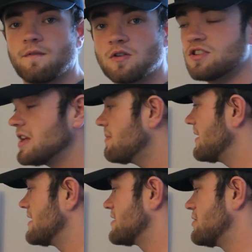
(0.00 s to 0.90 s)
the first
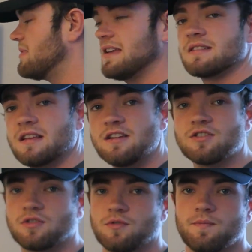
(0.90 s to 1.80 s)
step is to be
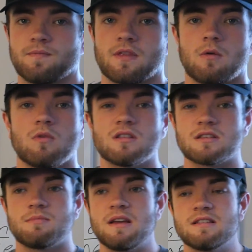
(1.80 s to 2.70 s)
intentional. And what
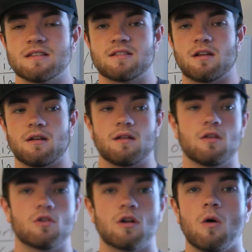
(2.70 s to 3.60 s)
this means is
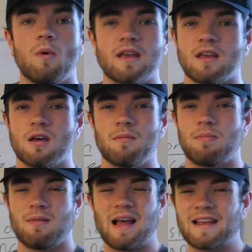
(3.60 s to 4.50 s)
that you're not waking
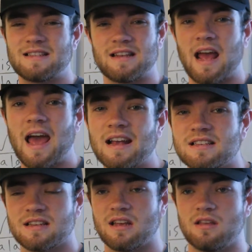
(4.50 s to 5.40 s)
up like it's an
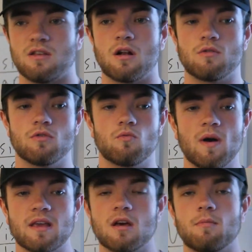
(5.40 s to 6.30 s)
accident. You know, you
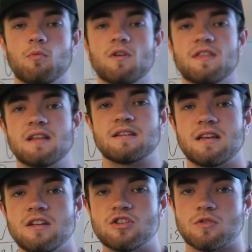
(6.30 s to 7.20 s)
wake up with
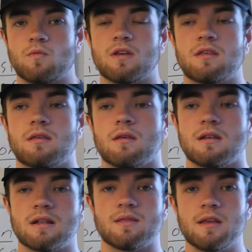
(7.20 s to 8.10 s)
intention, with
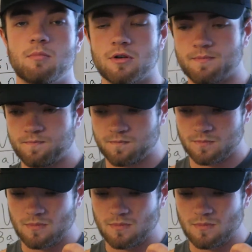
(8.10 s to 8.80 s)
deliberate